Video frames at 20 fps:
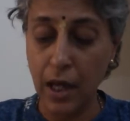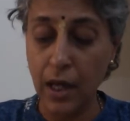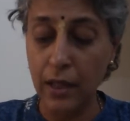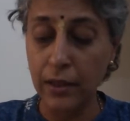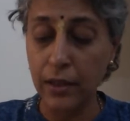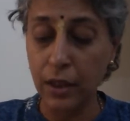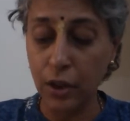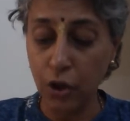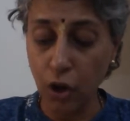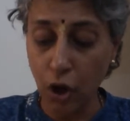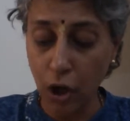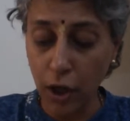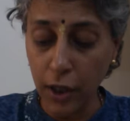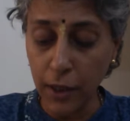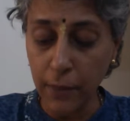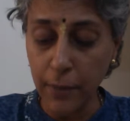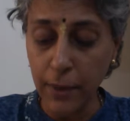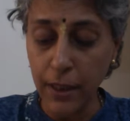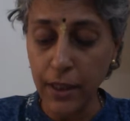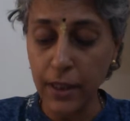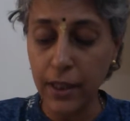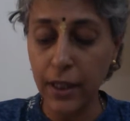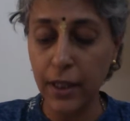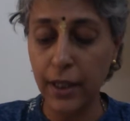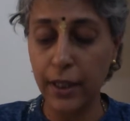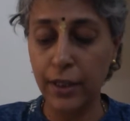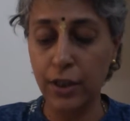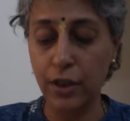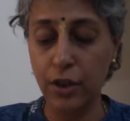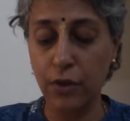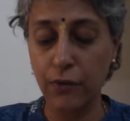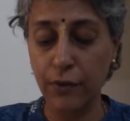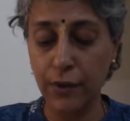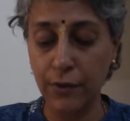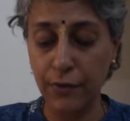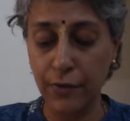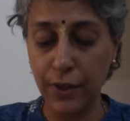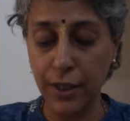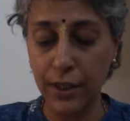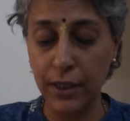The Lord, being creator of
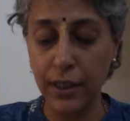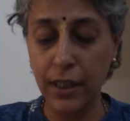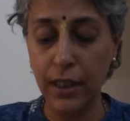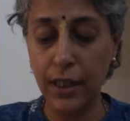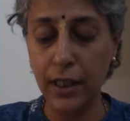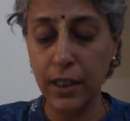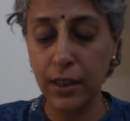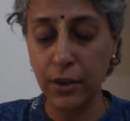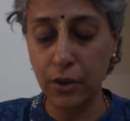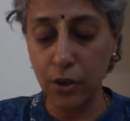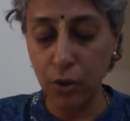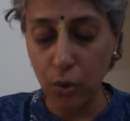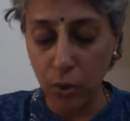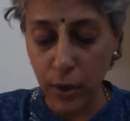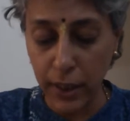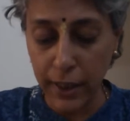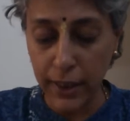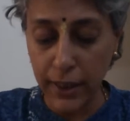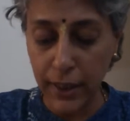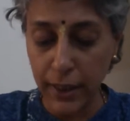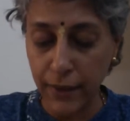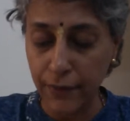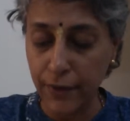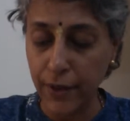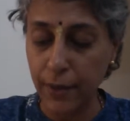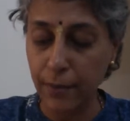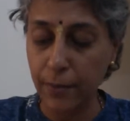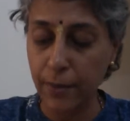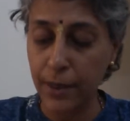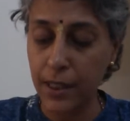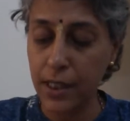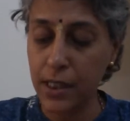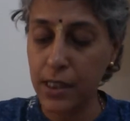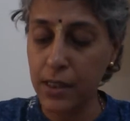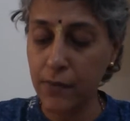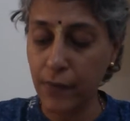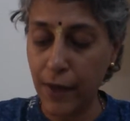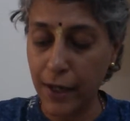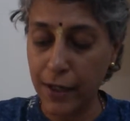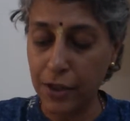everything, including the living beings,
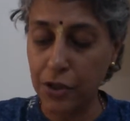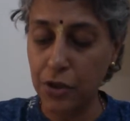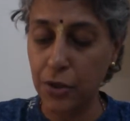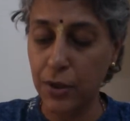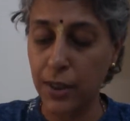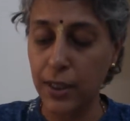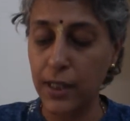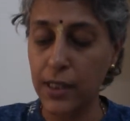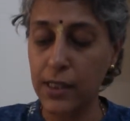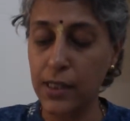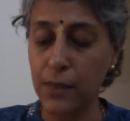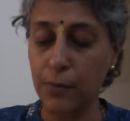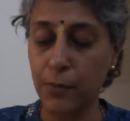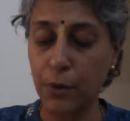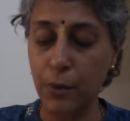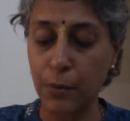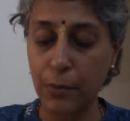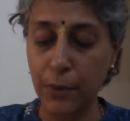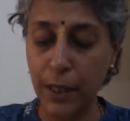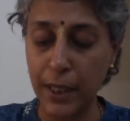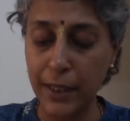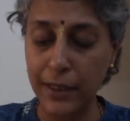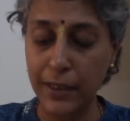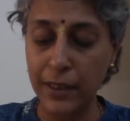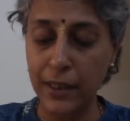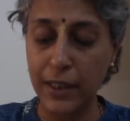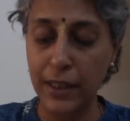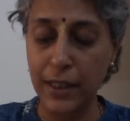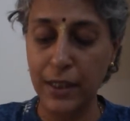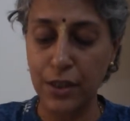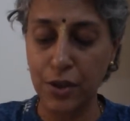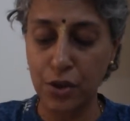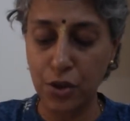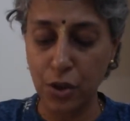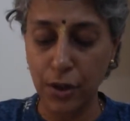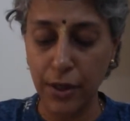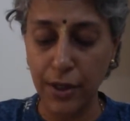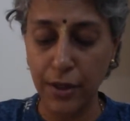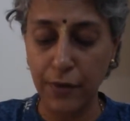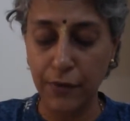factually is a proprietor and
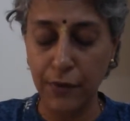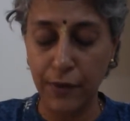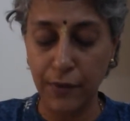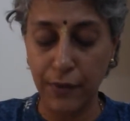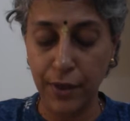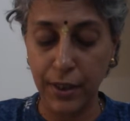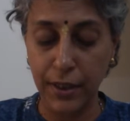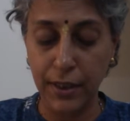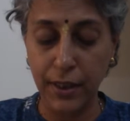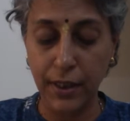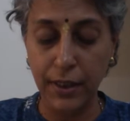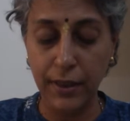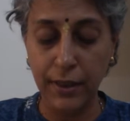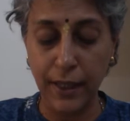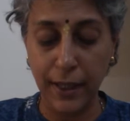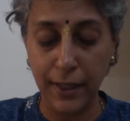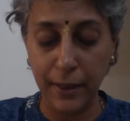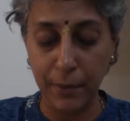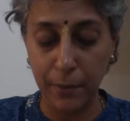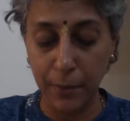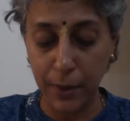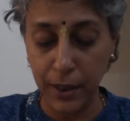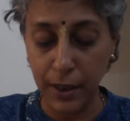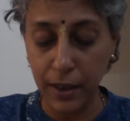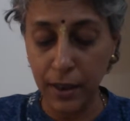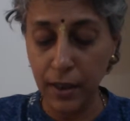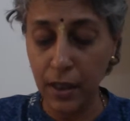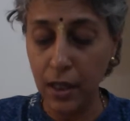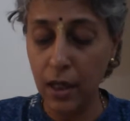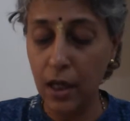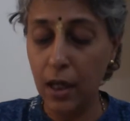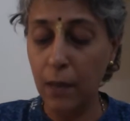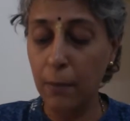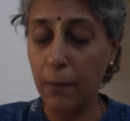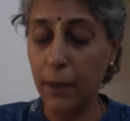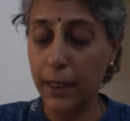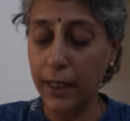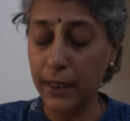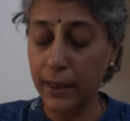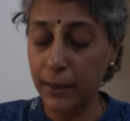enjoyer of everything that be,
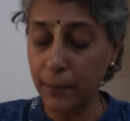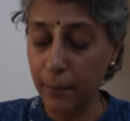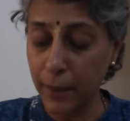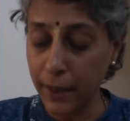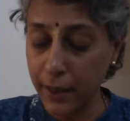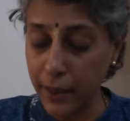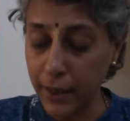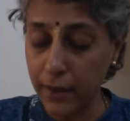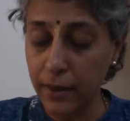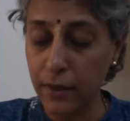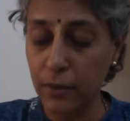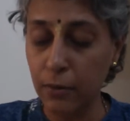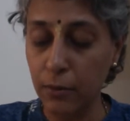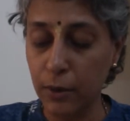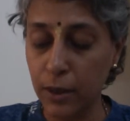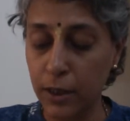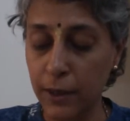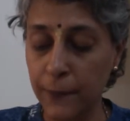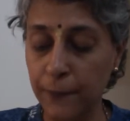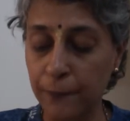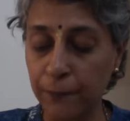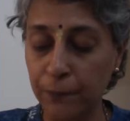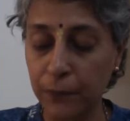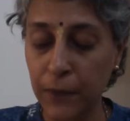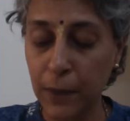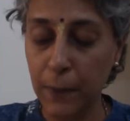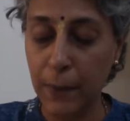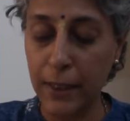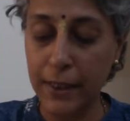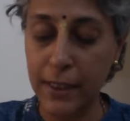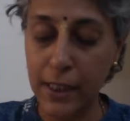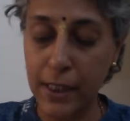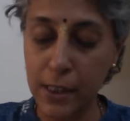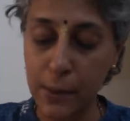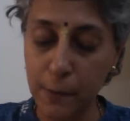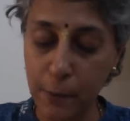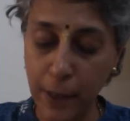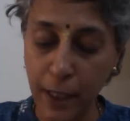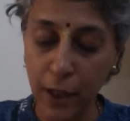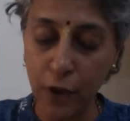but in the material world, by the
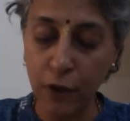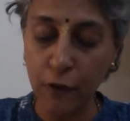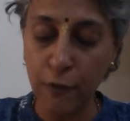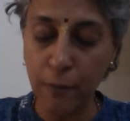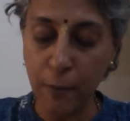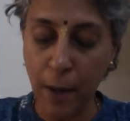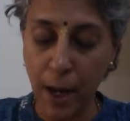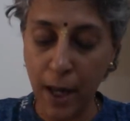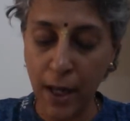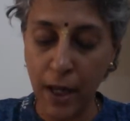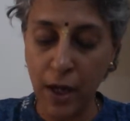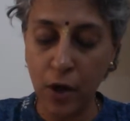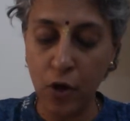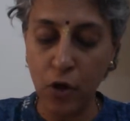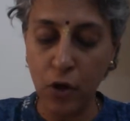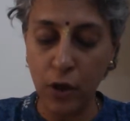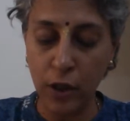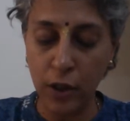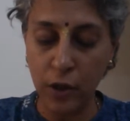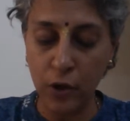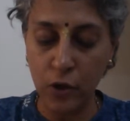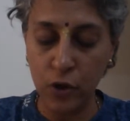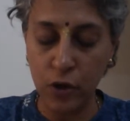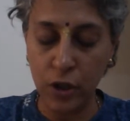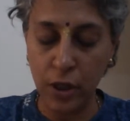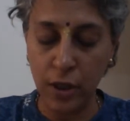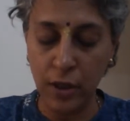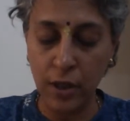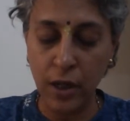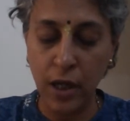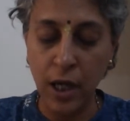spell of Maya or illusion,